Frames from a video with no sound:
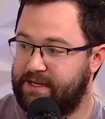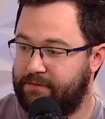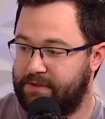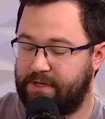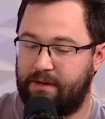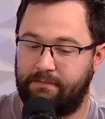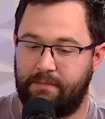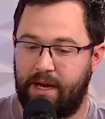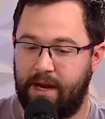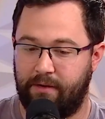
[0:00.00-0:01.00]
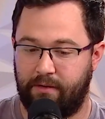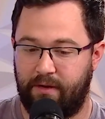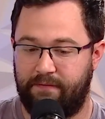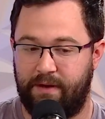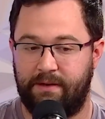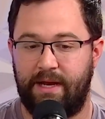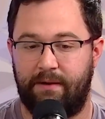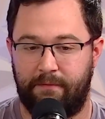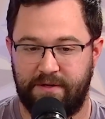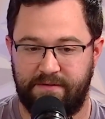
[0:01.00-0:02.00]
That was Aaron Griffin
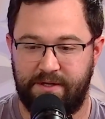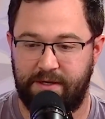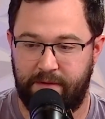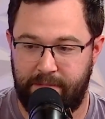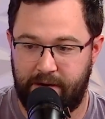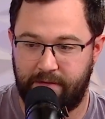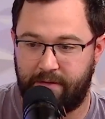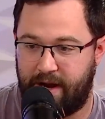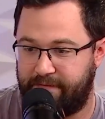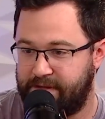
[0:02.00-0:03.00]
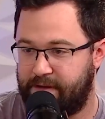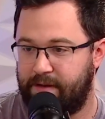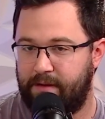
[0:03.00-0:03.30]
down in West Virginia with Mountain Craft.